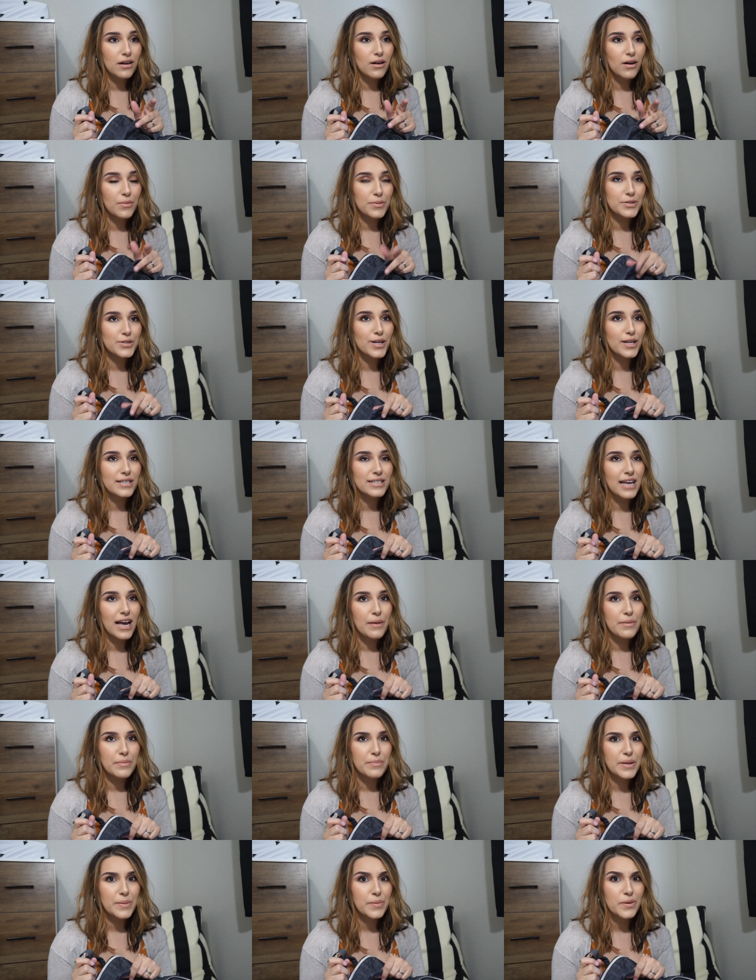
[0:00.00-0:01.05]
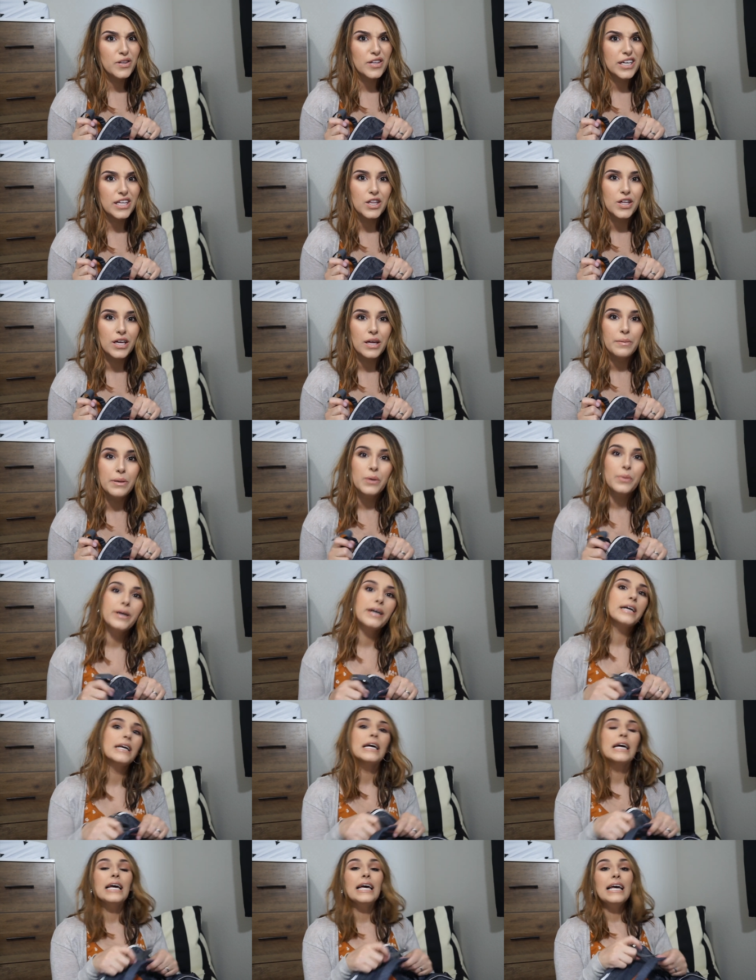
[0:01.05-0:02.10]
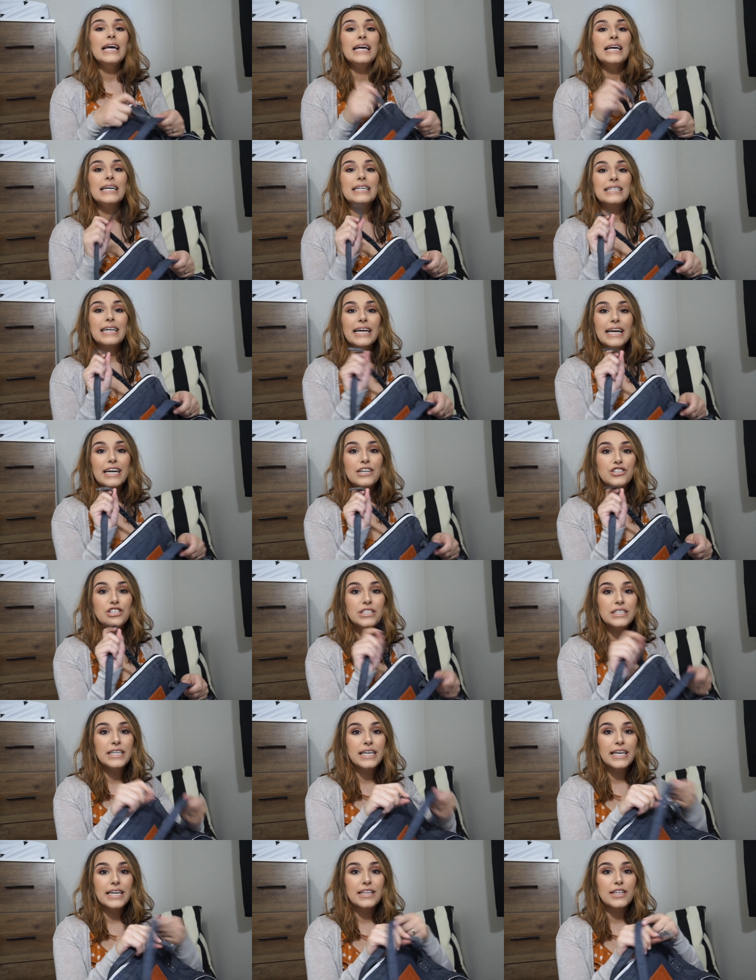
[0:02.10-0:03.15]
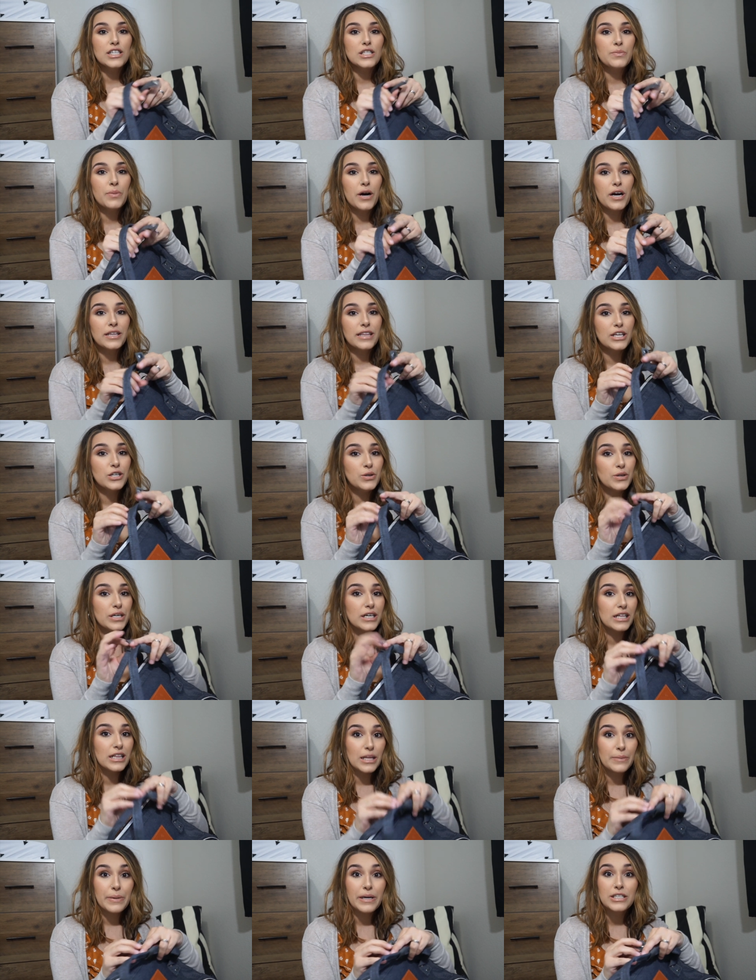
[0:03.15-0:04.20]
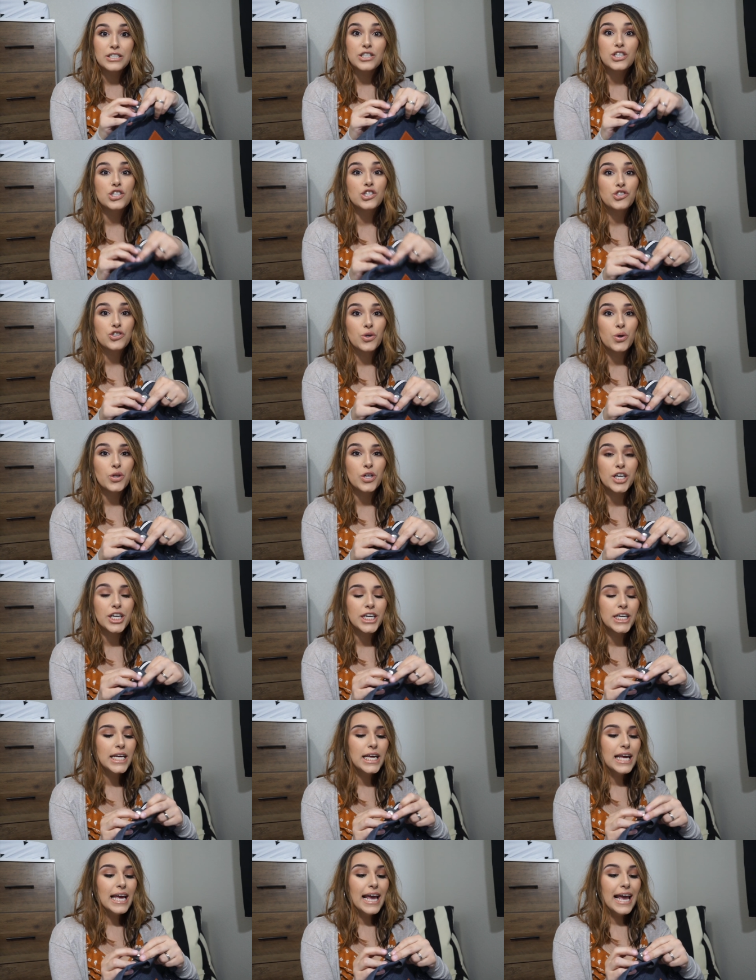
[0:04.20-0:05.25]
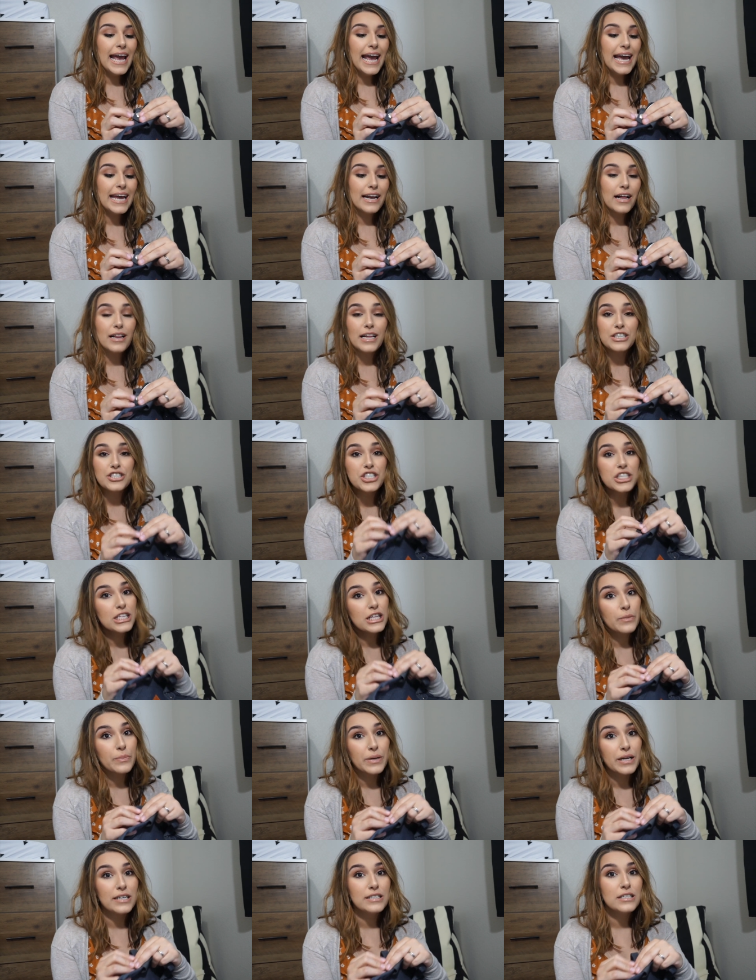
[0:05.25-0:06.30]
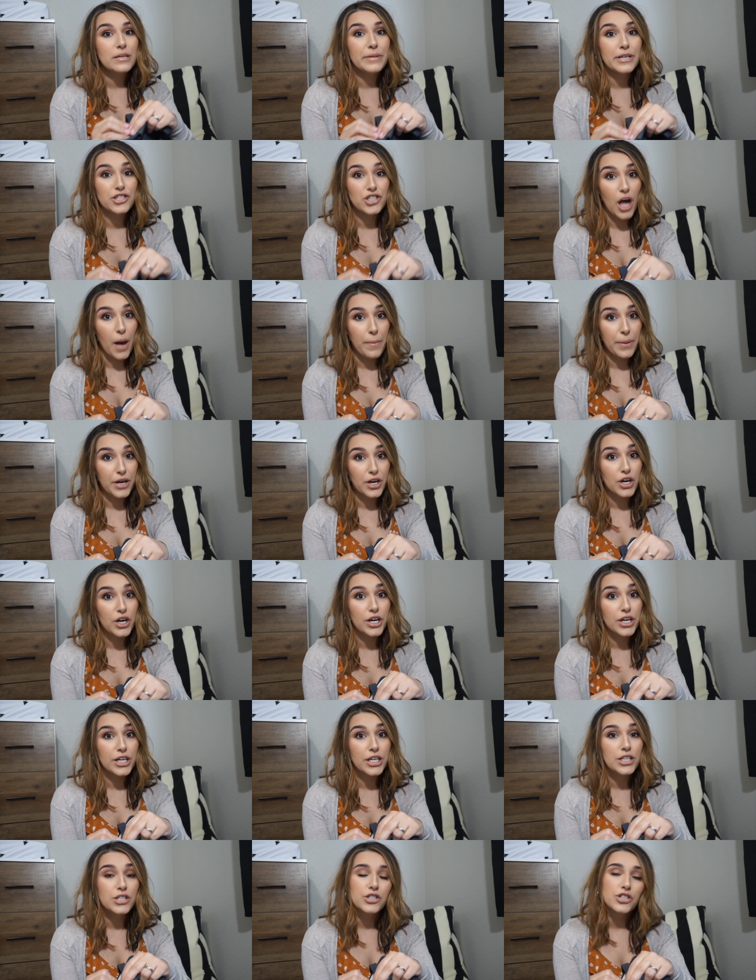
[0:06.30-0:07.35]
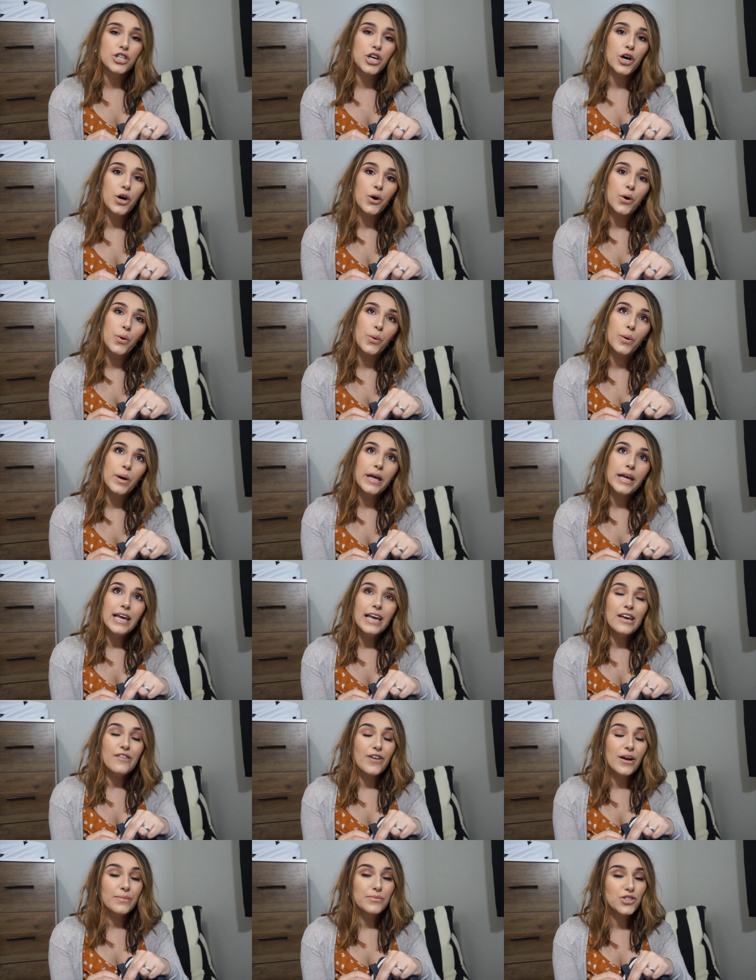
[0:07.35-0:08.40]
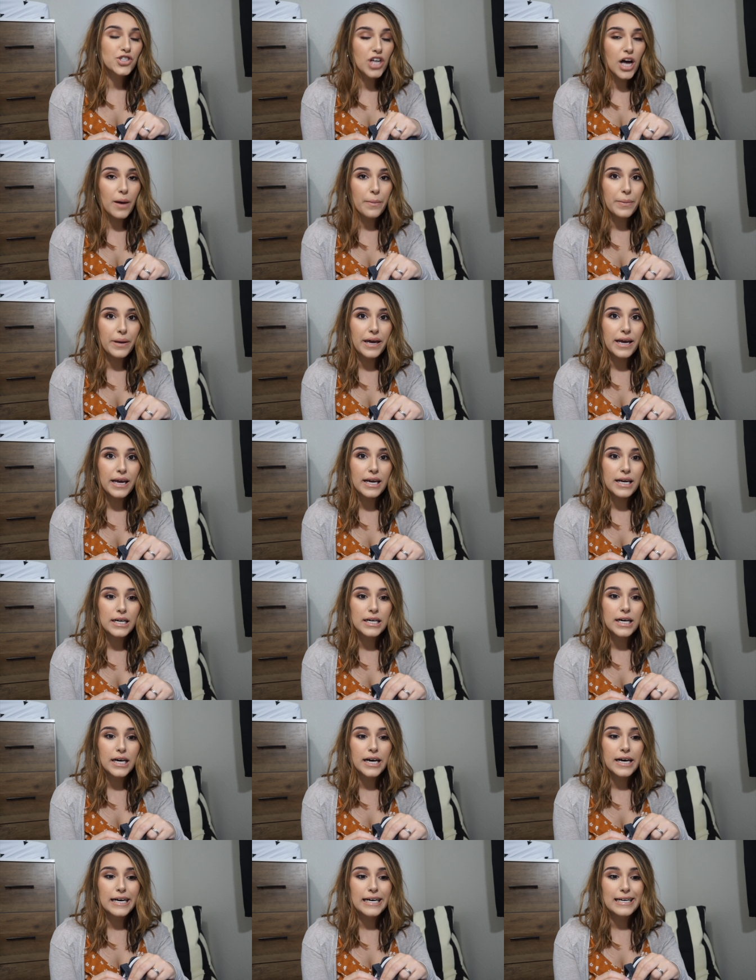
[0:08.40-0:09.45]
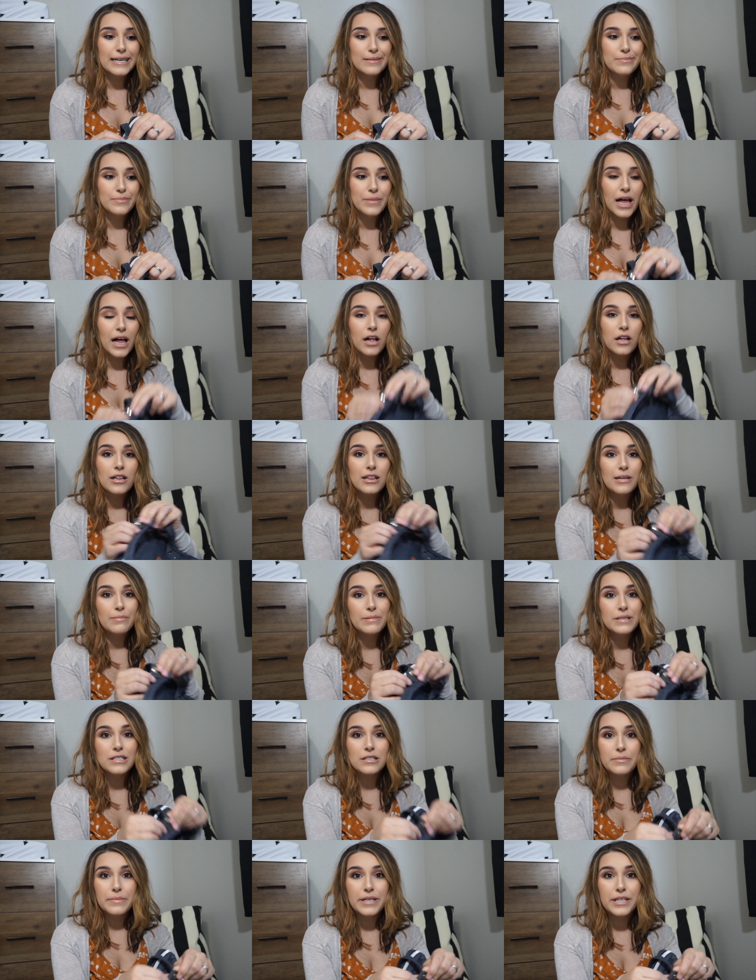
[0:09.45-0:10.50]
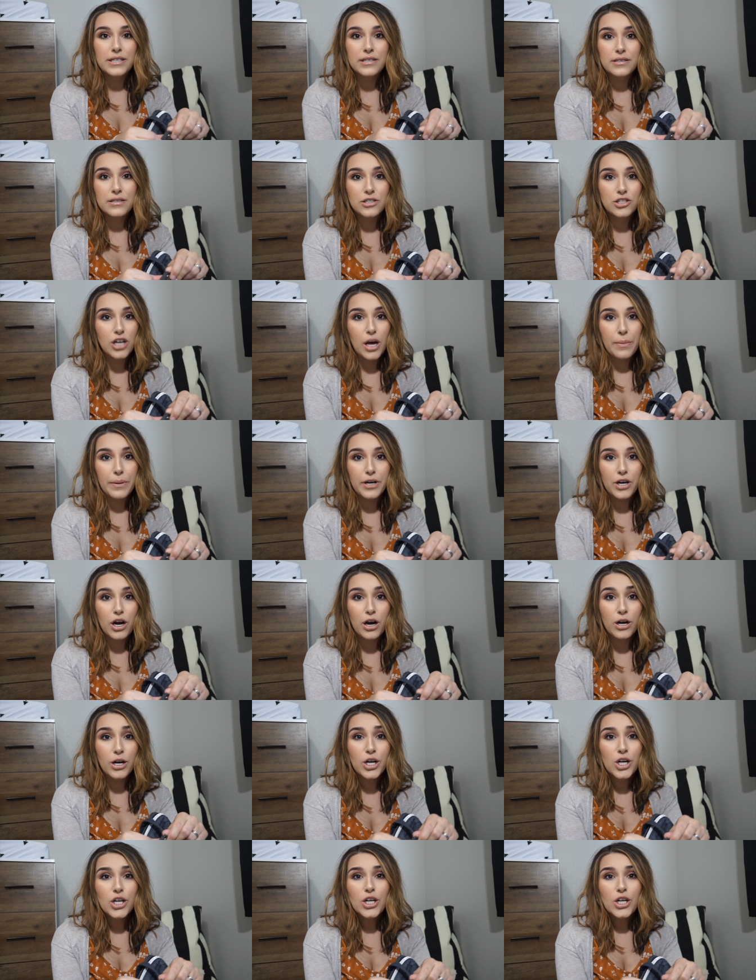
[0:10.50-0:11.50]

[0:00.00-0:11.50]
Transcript: almost all the time and people like look at me weird is I actually take this part that you can clip onto the stroller and I'll actually clip it onto my shopping cart. So if I'm shopping, um, I'll clip this to my shopping cart.